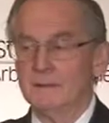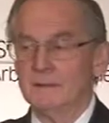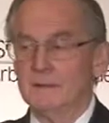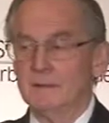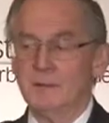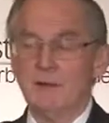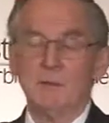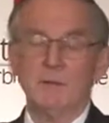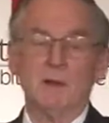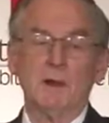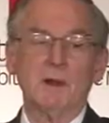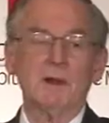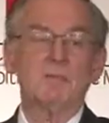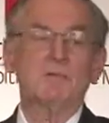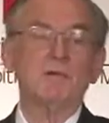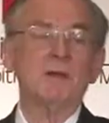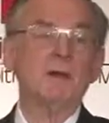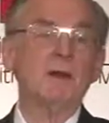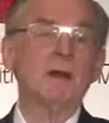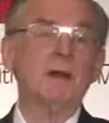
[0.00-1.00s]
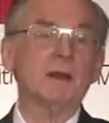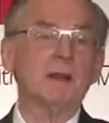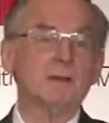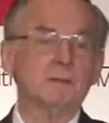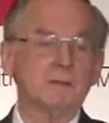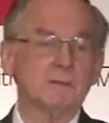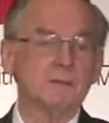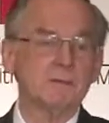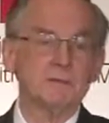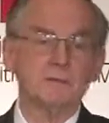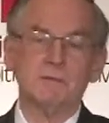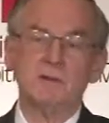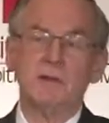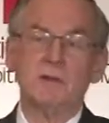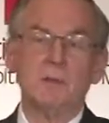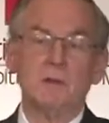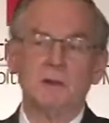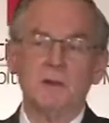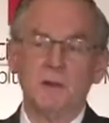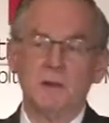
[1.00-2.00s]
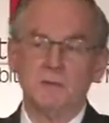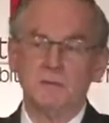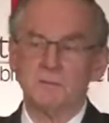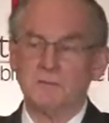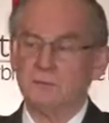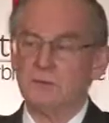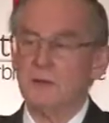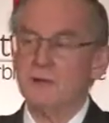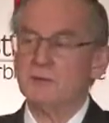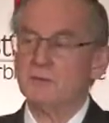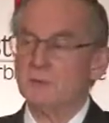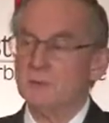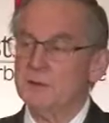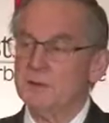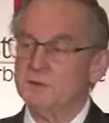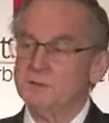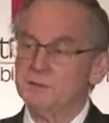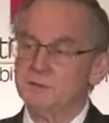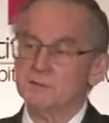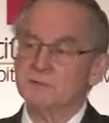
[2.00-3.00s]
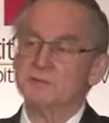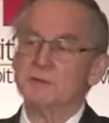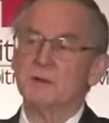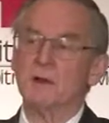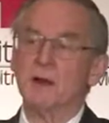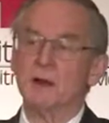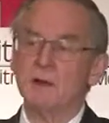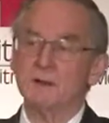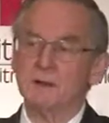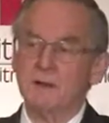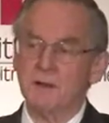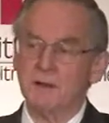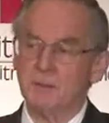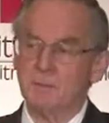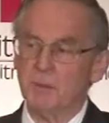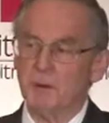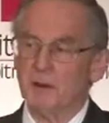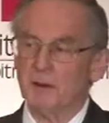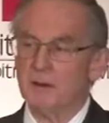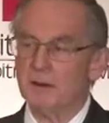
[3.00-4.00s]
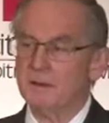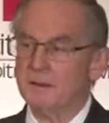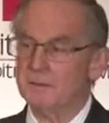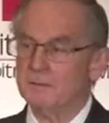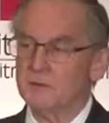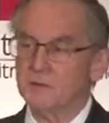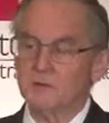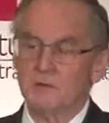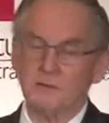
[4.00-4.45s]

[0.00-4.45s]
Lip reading: pretty well every night, and this thing went on for 8 weeks, there was a cocktail party